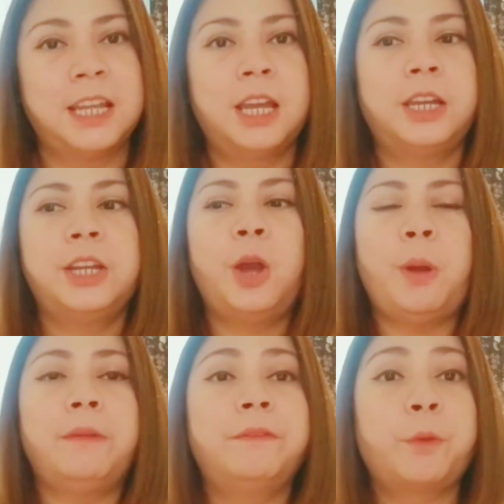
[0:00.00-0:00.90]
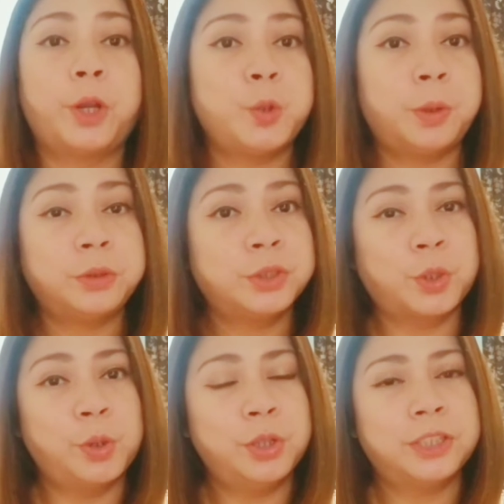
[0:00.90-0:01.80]
I'm 41 years
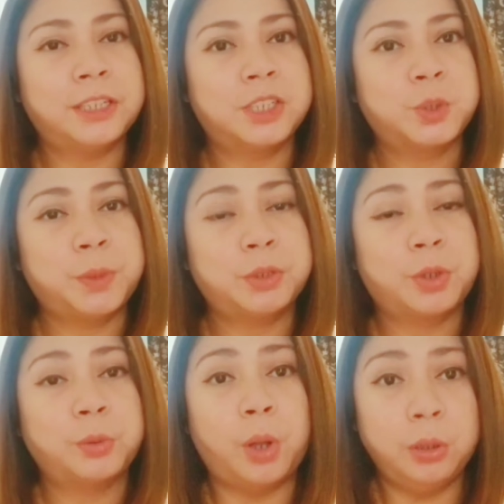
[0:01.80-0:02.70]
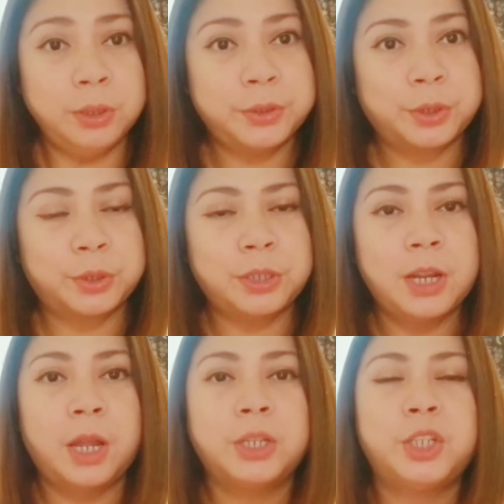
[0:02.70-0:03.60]
old, and as we grow older,
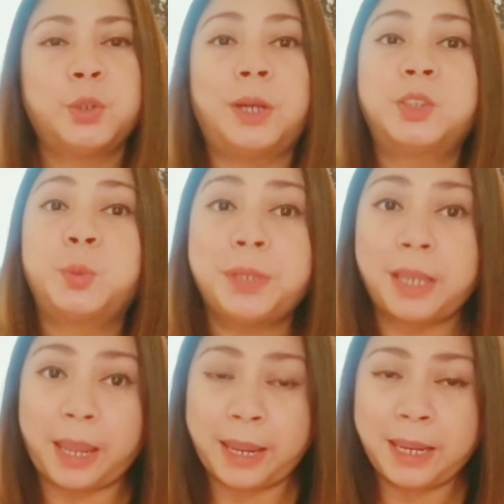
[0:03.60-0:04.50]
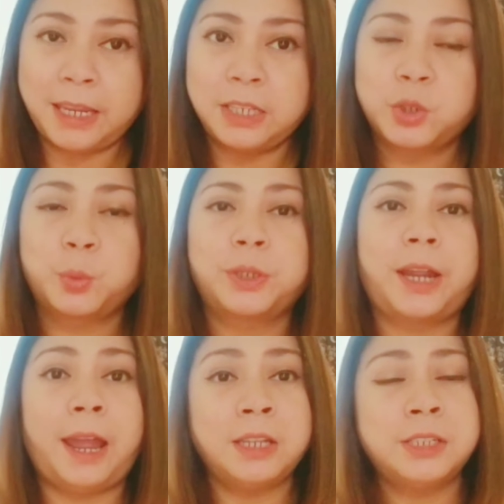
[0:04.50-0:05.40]
as we age, we're
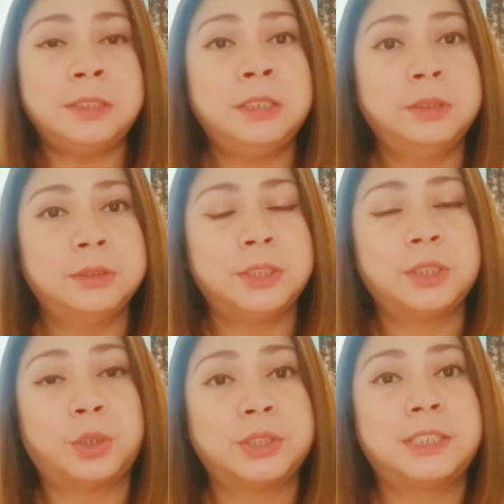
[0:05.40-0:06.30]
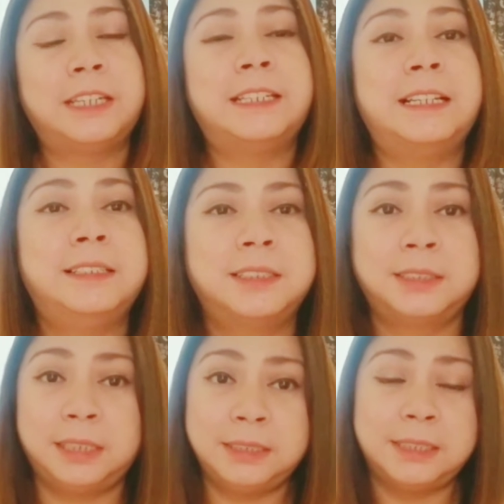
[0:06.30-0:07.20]
actually losing our skin
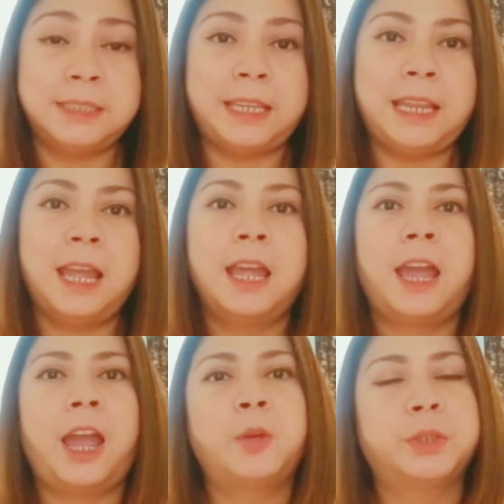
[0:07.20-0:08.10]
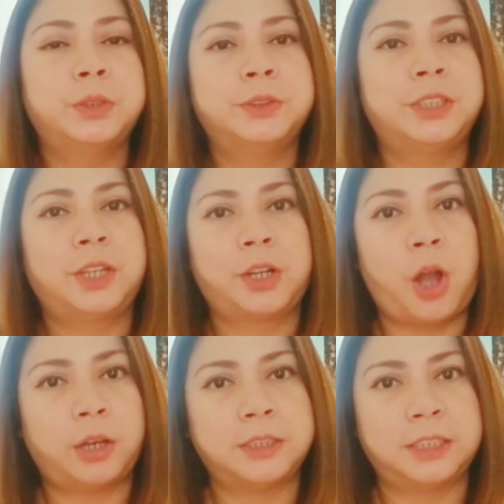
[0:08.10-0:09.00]
elasticity and we're losing our
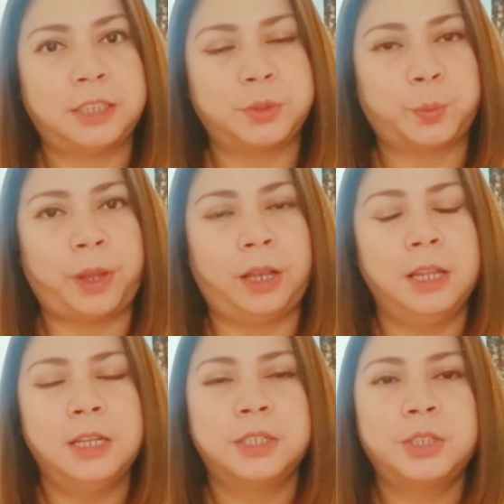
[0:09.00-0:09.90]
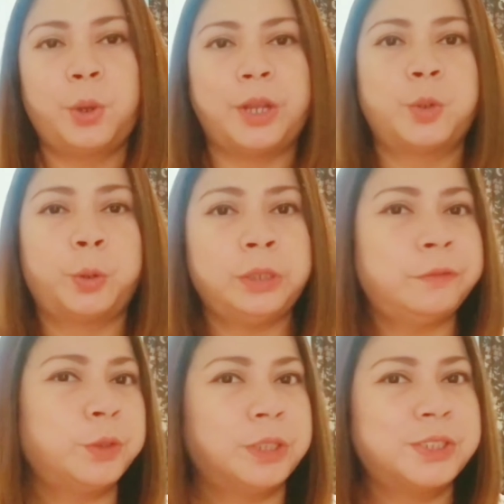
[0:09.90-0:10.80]
collagen as well. So in order
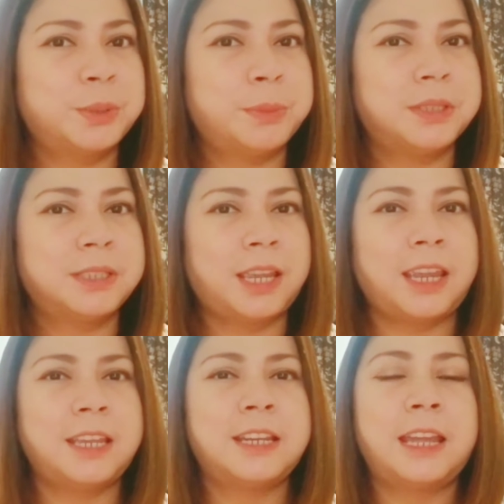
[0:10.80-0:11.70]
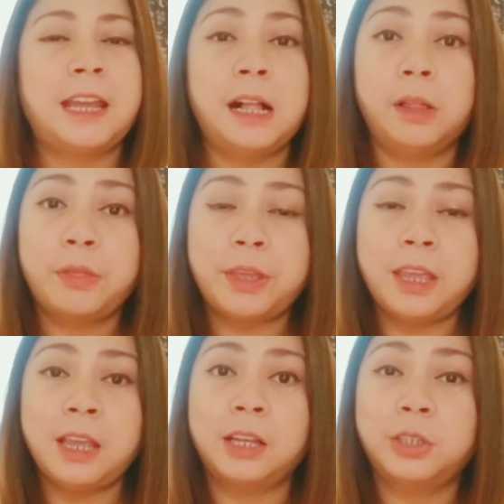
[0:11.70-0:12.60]
for us to maintain
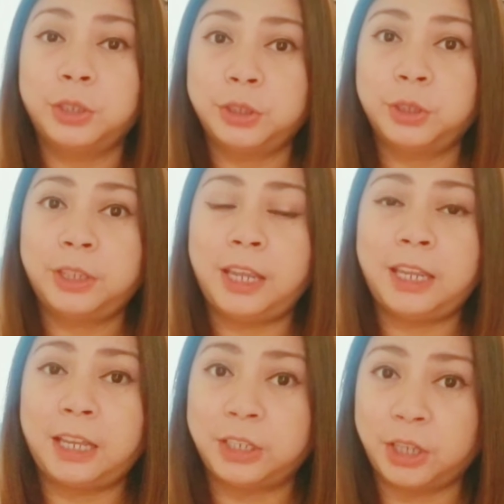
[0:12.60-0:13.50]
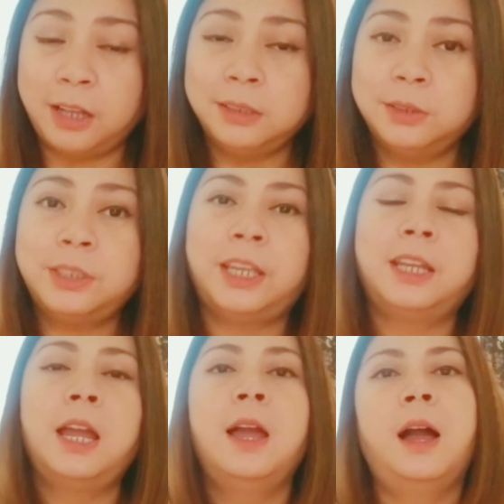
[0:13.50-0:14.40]
healthy, good looking, and young
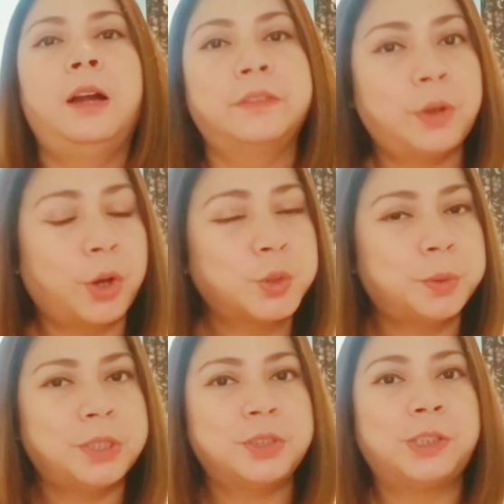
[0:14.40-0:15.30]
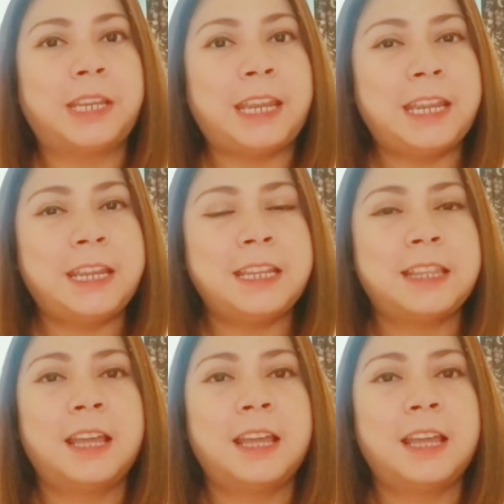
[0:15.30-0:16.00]
looking, of course we need to eat